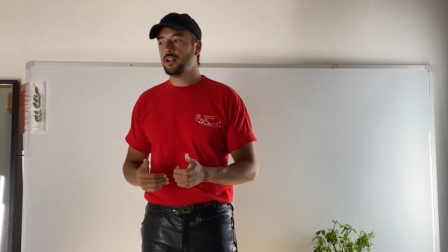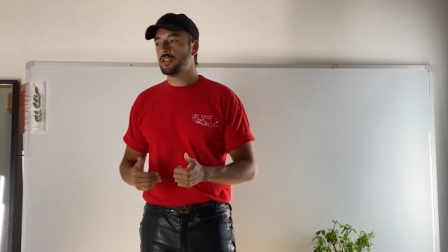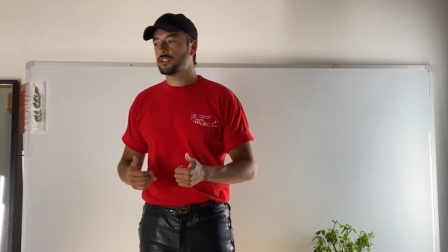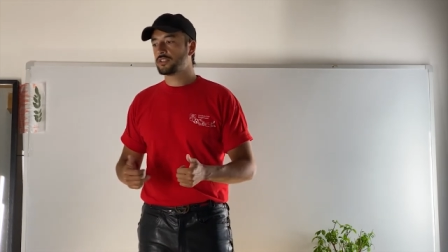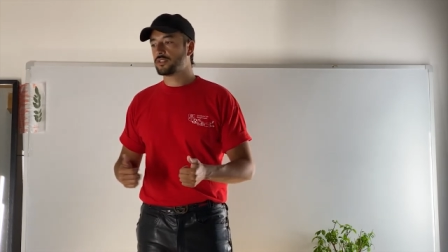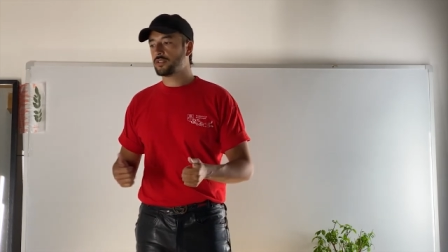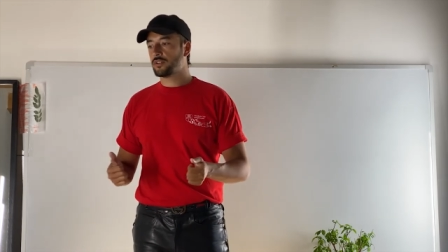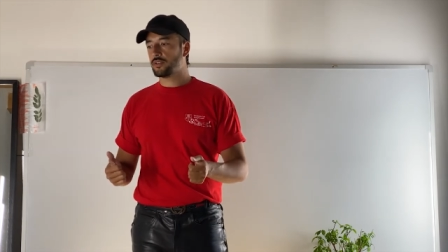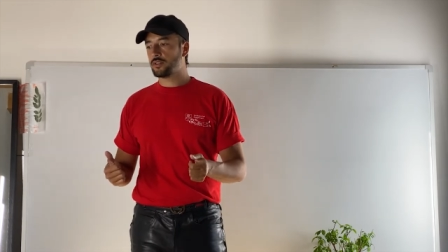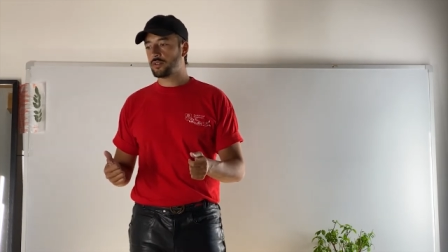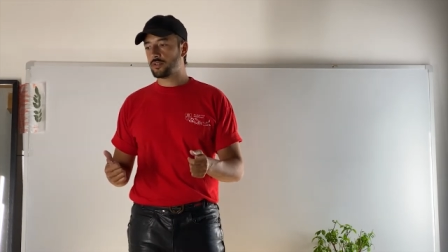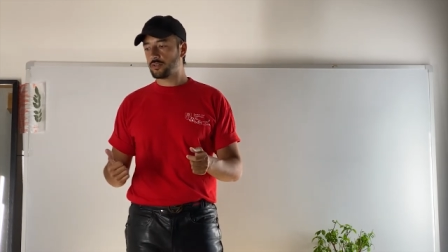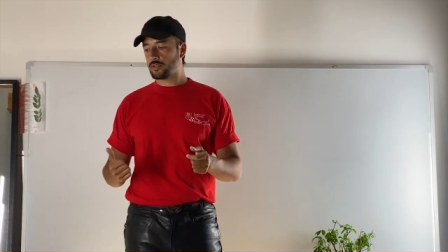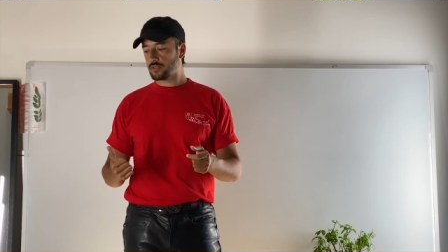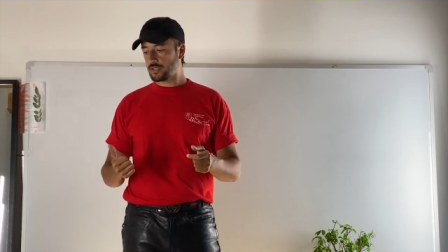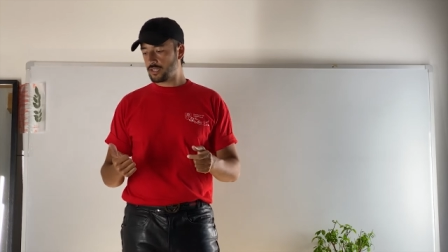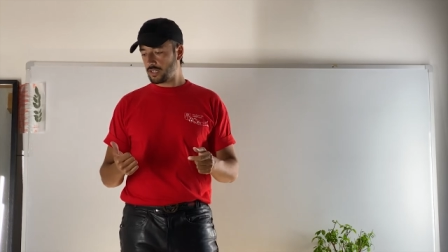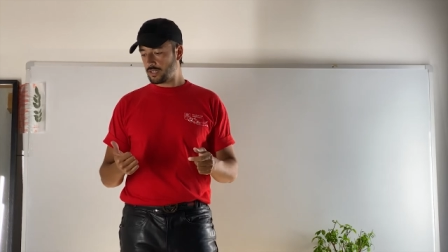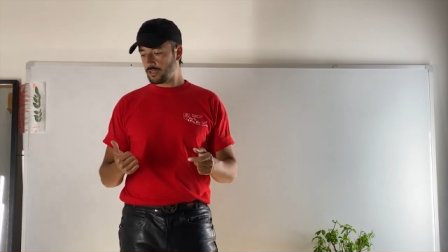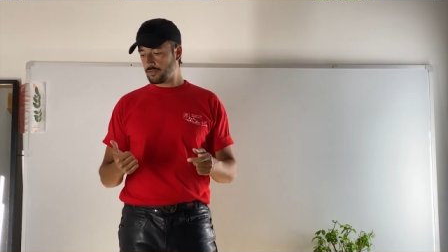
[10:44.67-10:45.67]

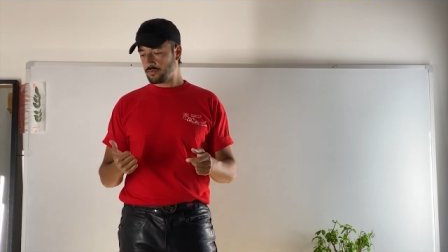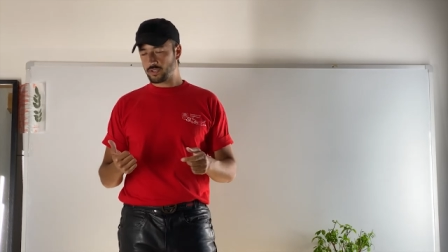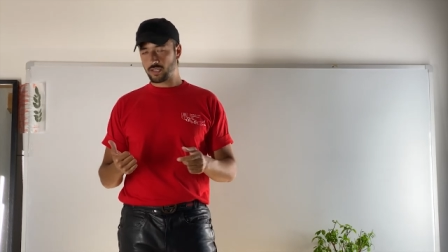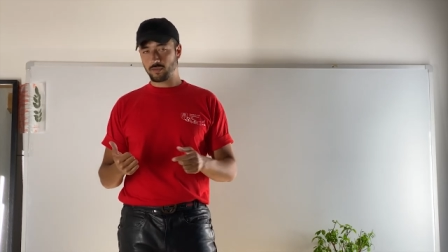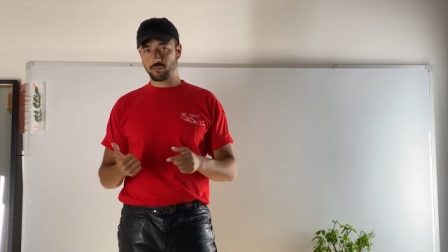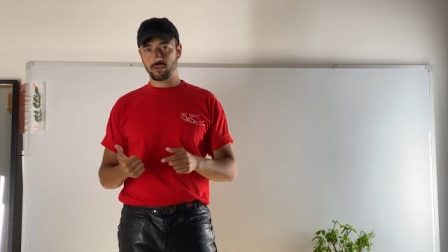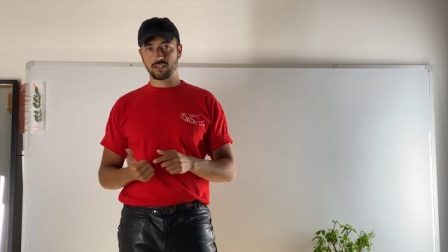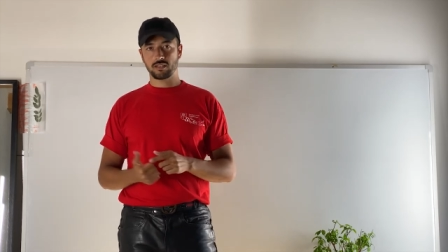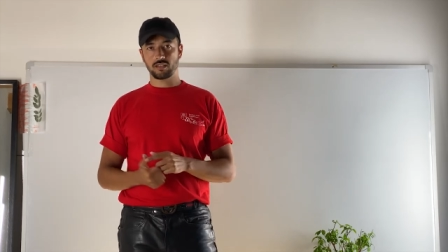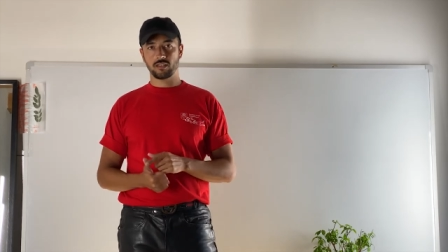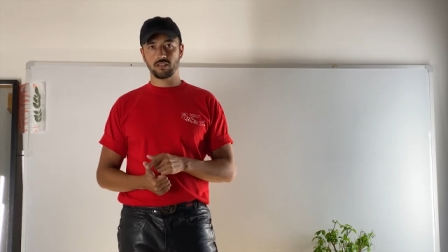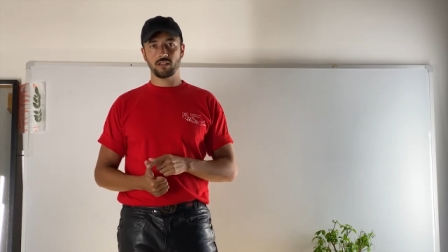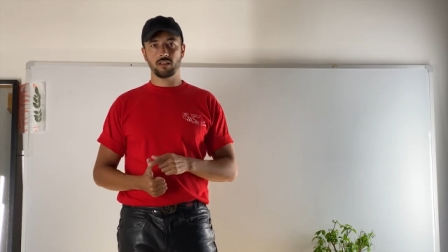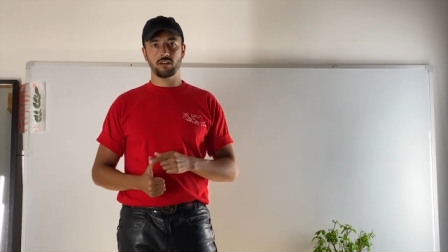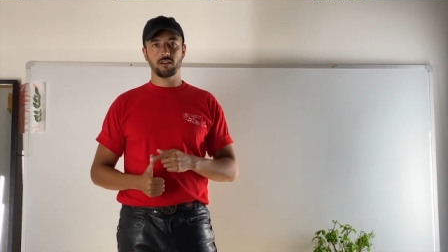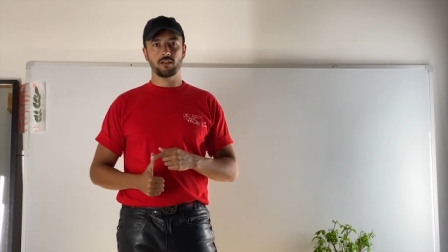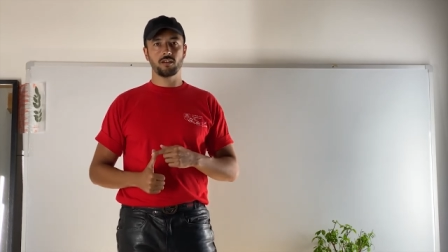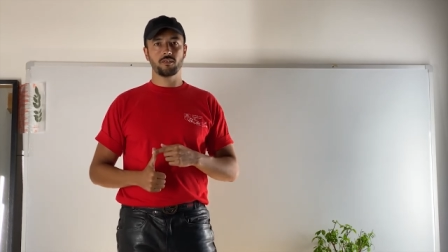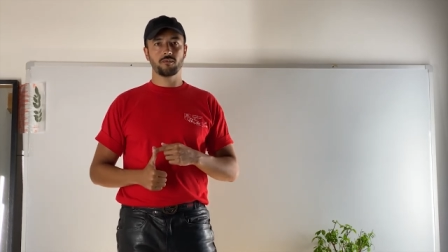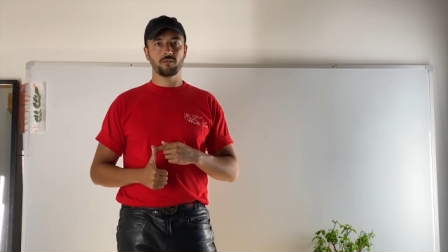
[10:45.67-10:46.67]
So they have a capacity
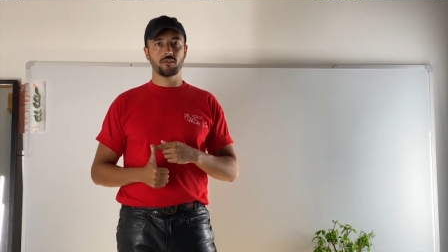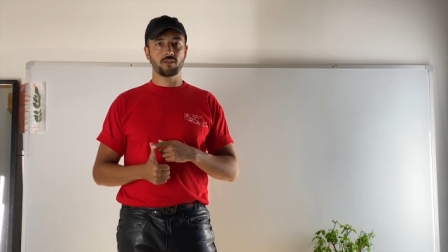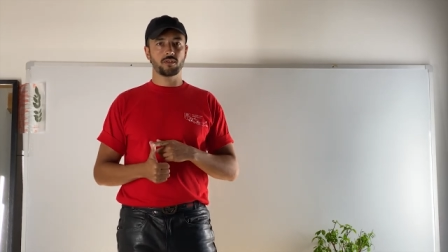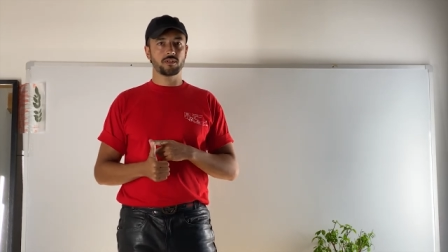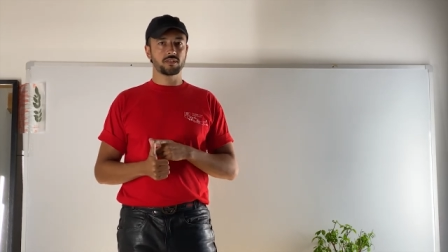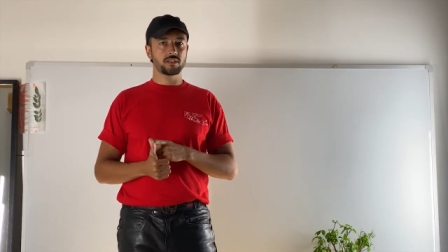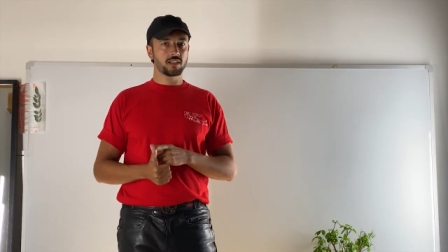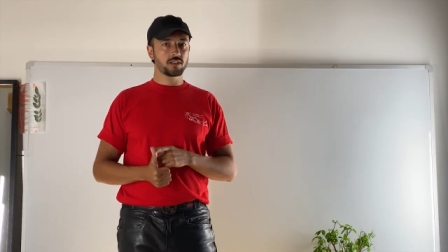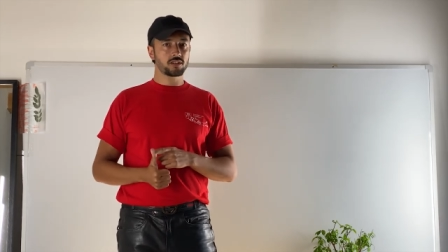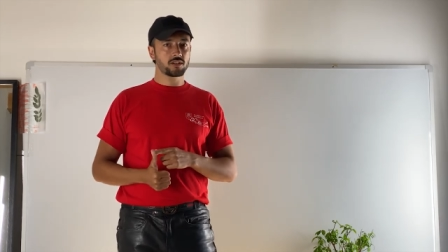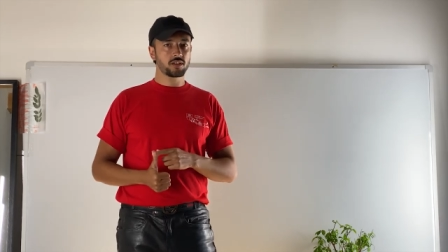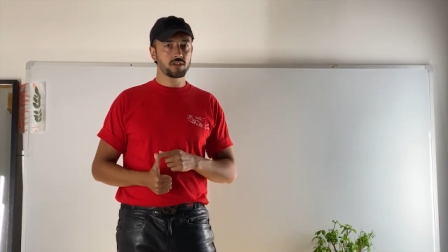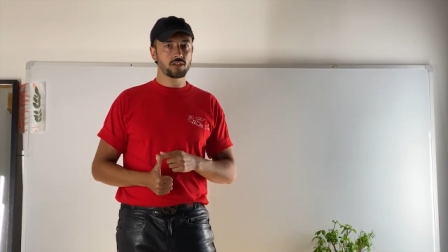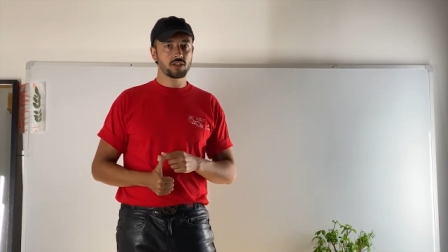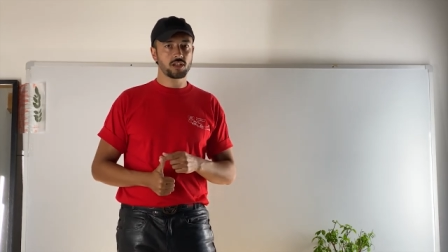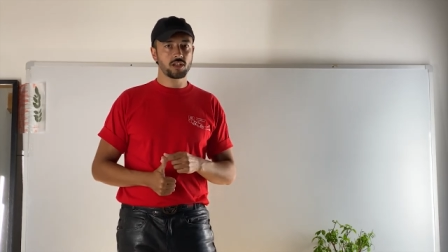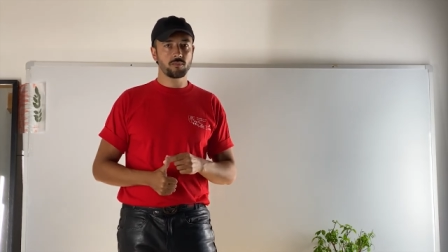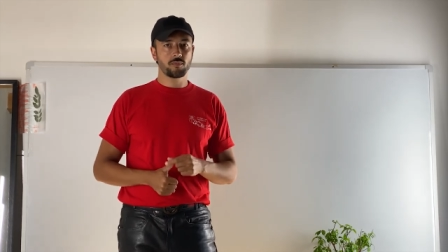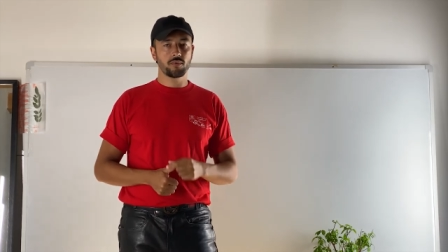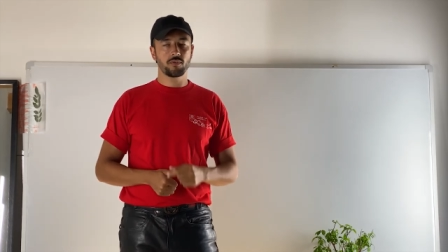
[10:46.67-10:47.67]
uh, for
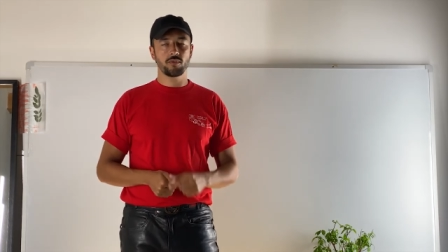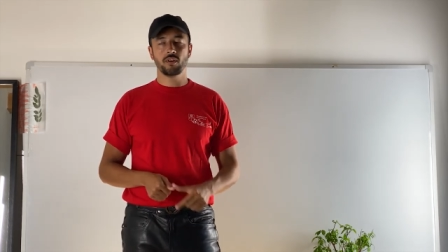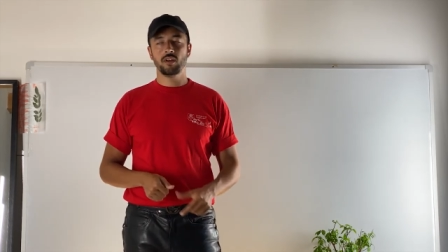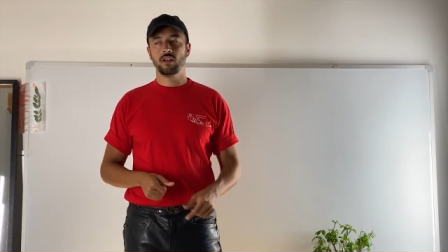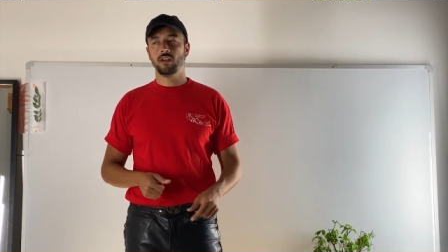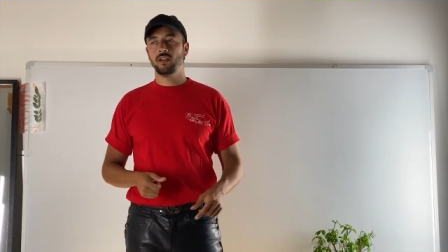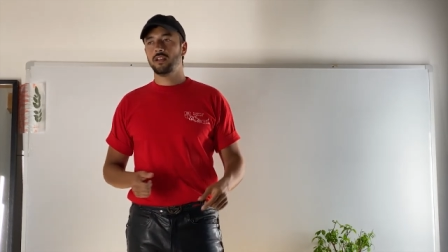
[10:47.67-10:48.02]
censorship,